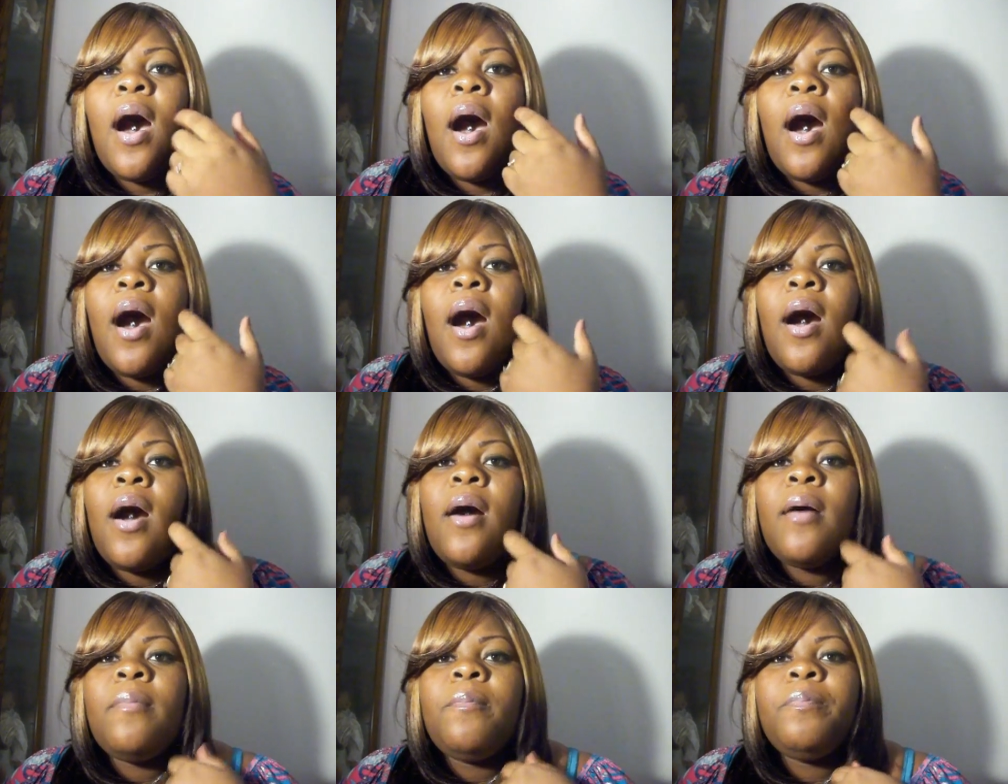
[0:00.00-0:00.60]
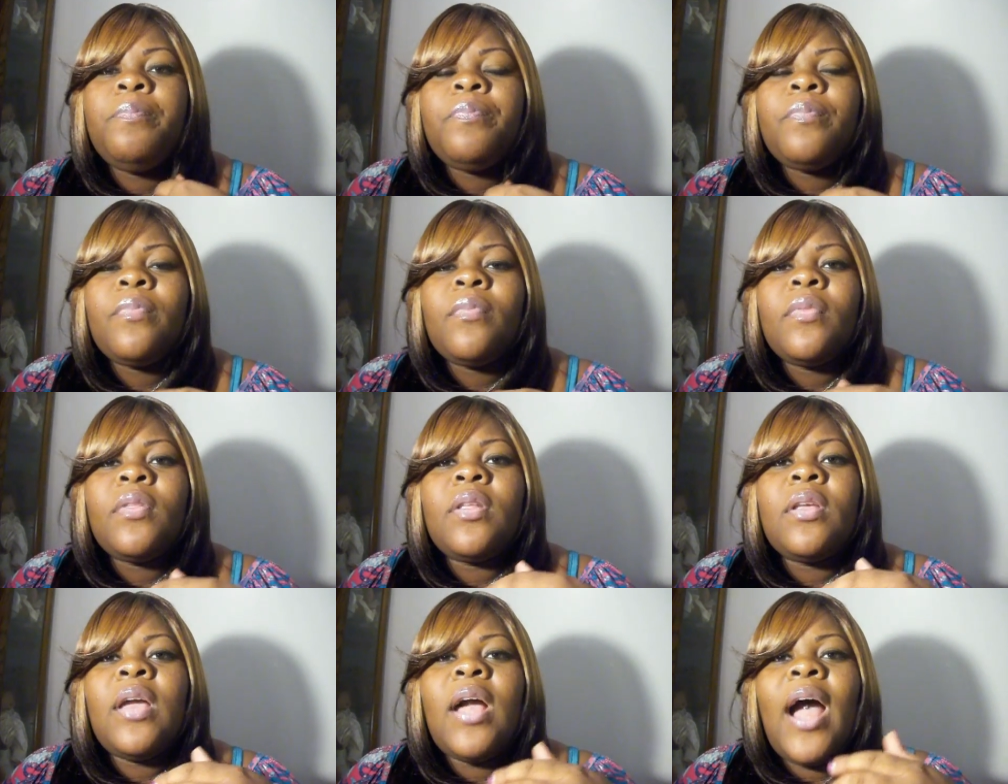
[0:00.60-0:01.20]
Um,
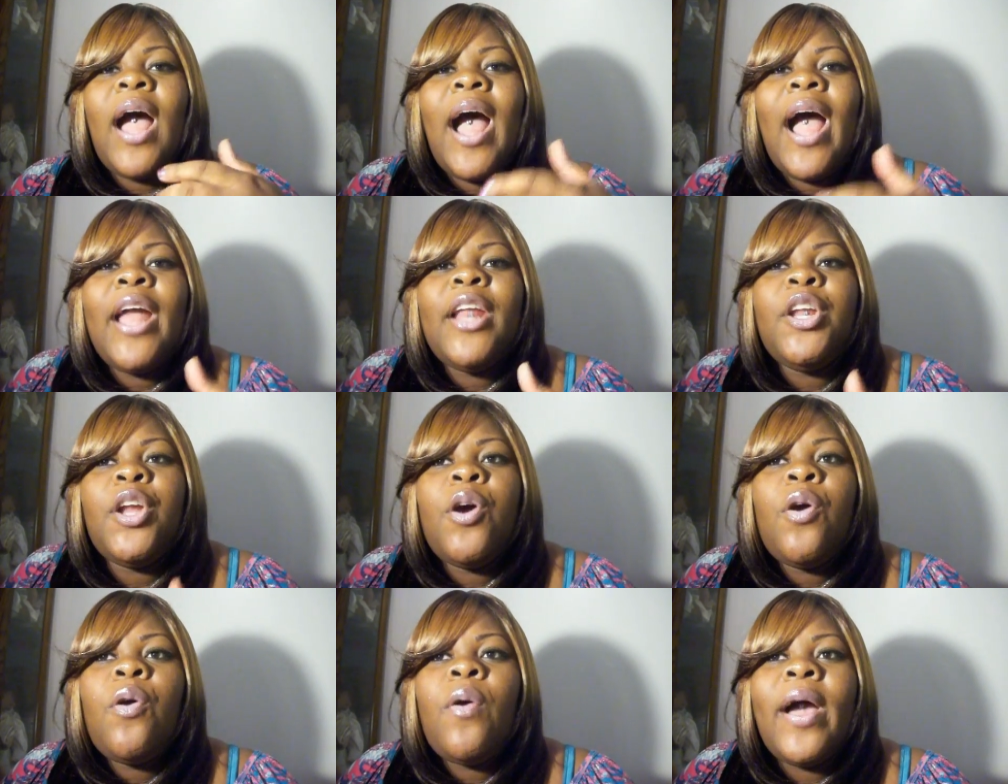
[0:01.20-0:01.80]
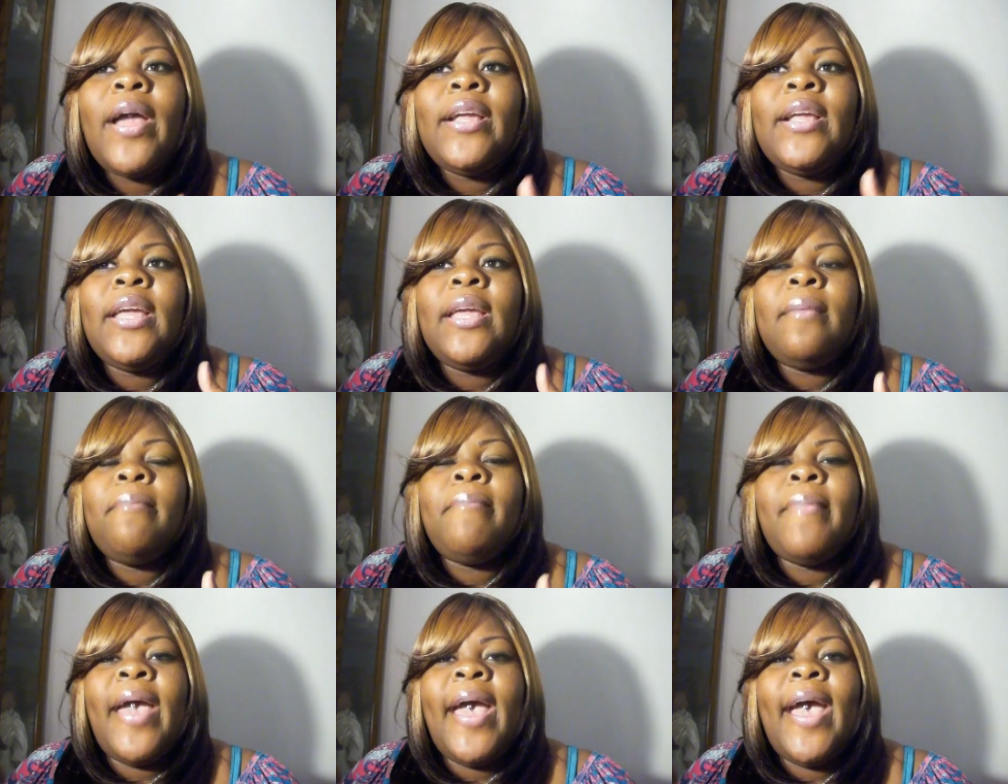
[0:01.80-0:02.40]
I know I
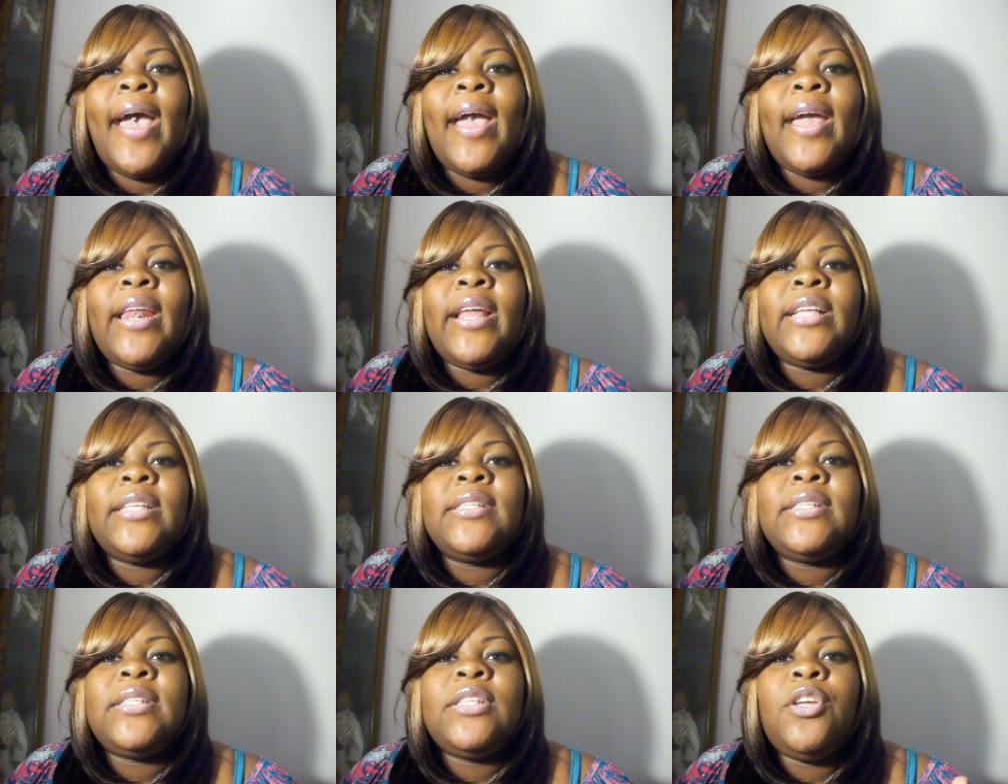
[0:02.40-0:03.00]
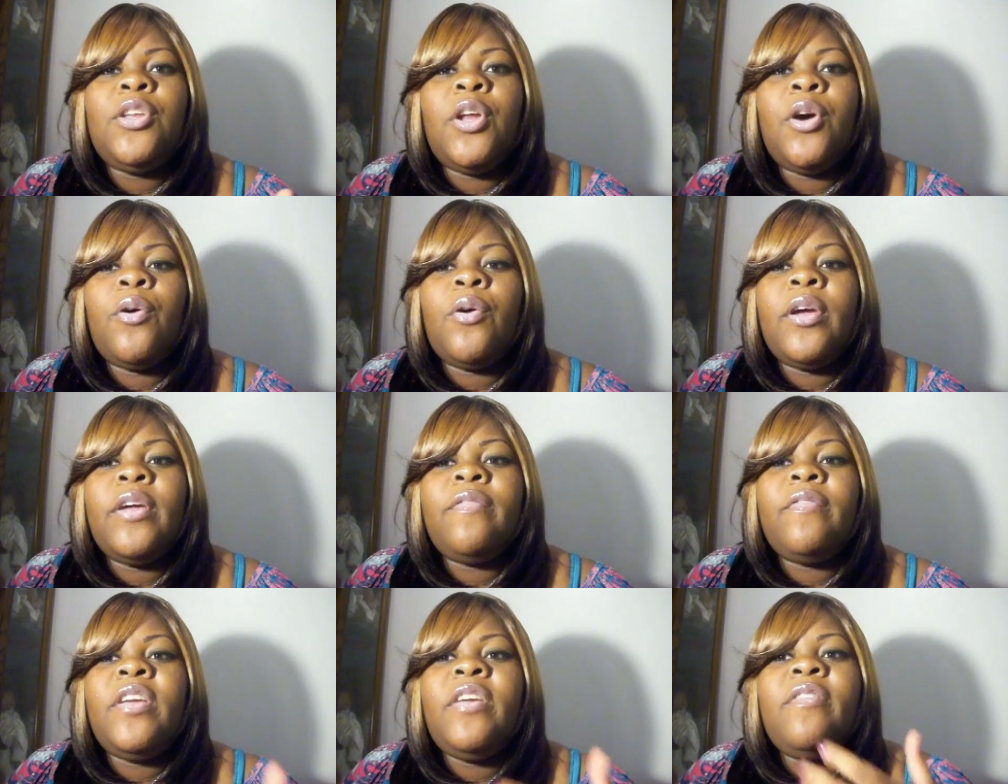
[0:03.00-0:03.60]
get mad, and you know,
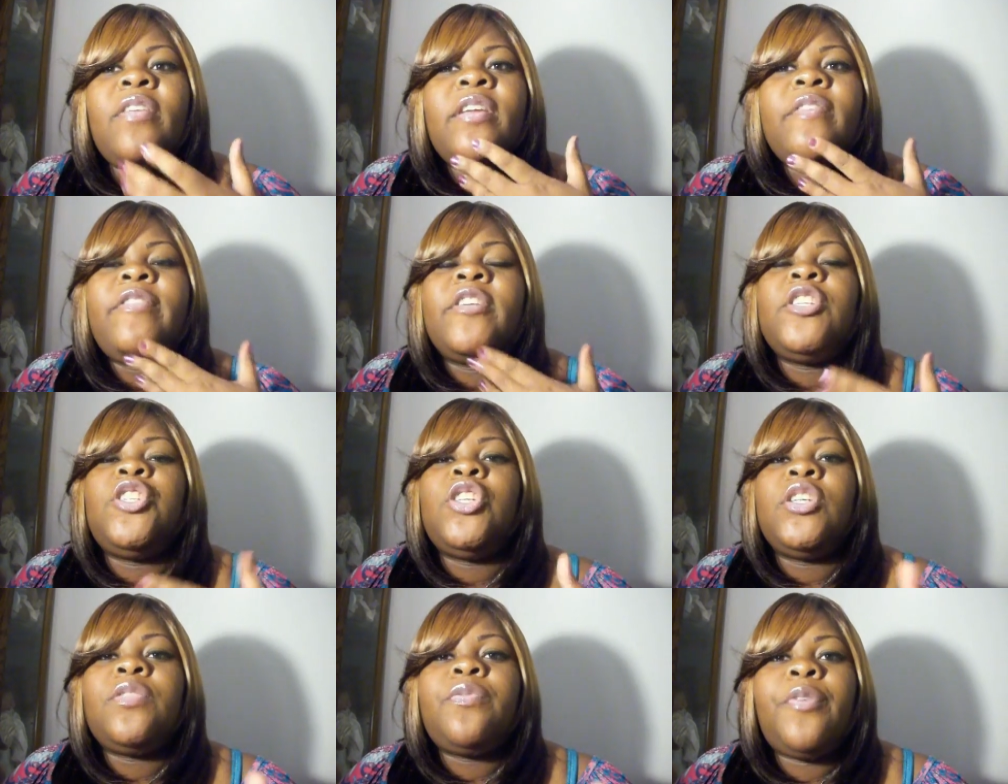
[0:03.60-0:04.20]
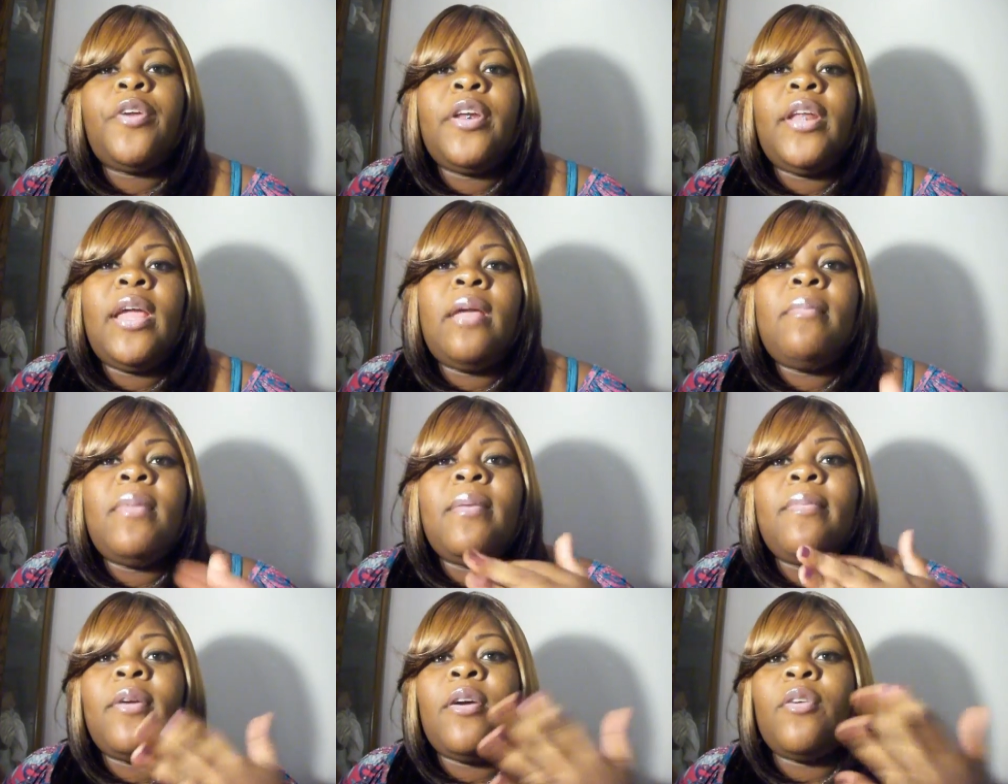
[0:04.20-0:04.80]
if even if it's just for a day,
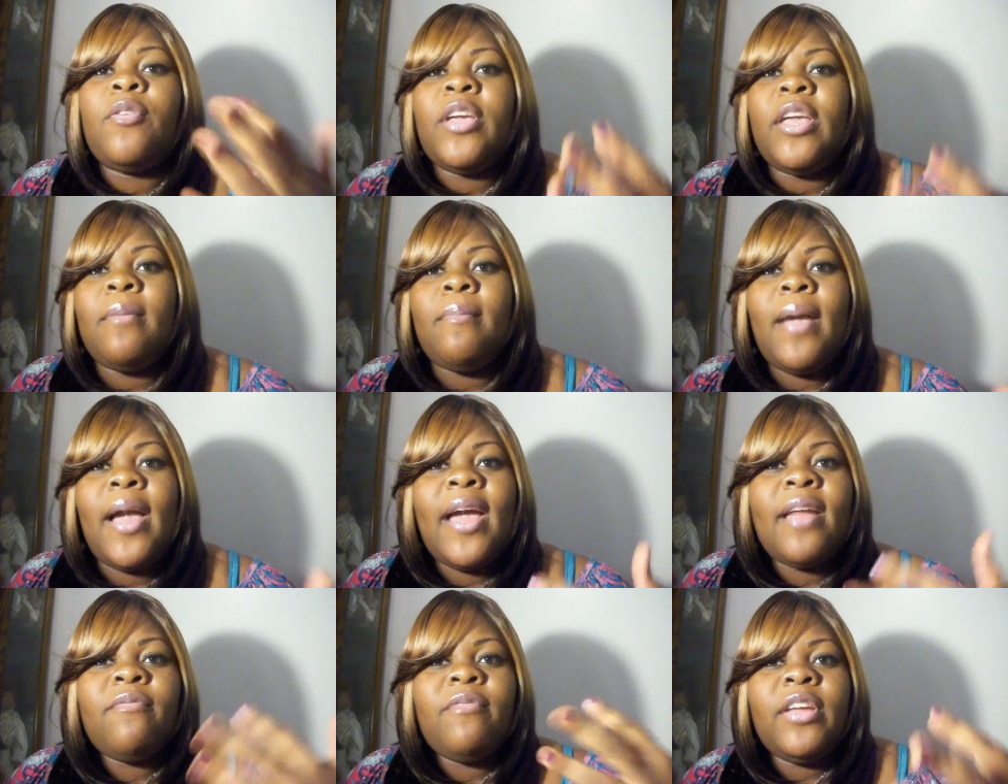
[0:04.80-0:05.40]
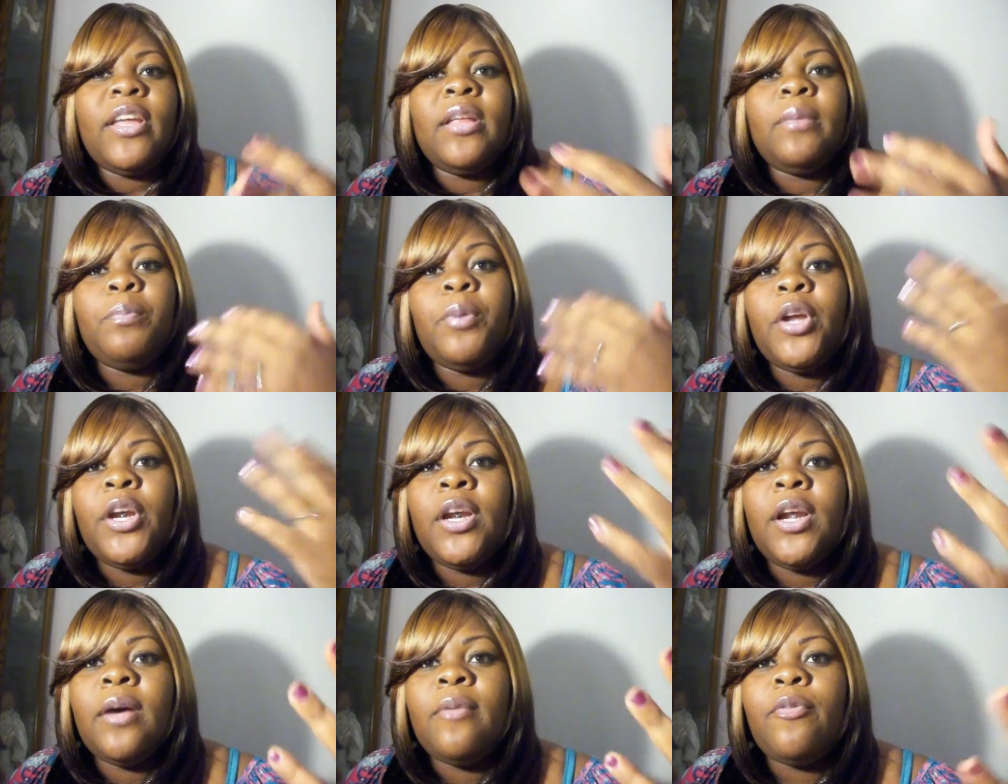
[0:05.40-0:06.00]
maybe I'll get mad, vent, and
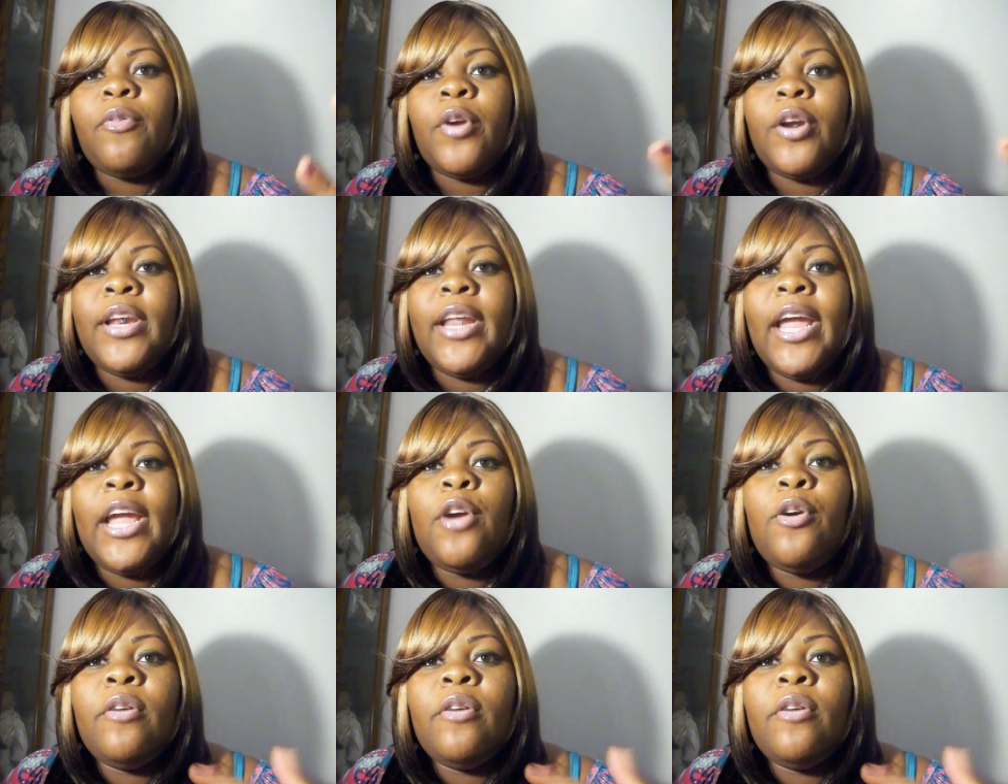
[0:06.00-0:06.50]
put it up for a day.